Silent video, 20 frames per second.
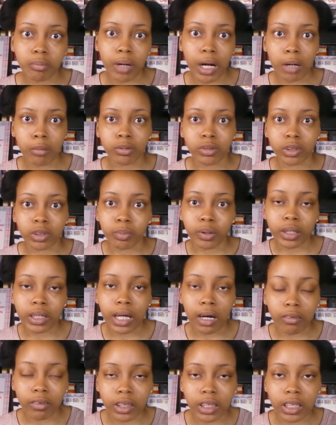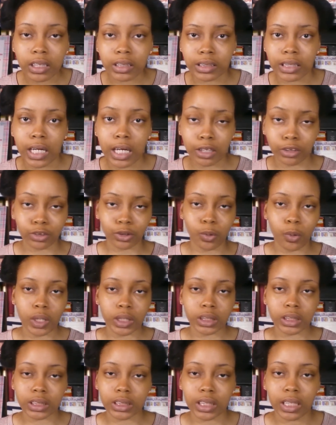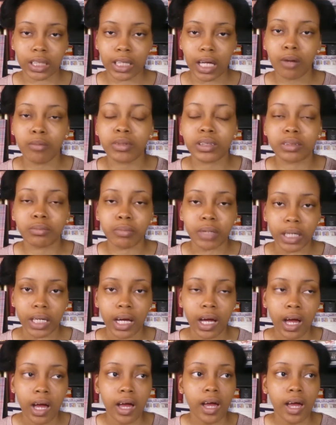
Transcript: Bible to pull out things and answer questions. Like that was me.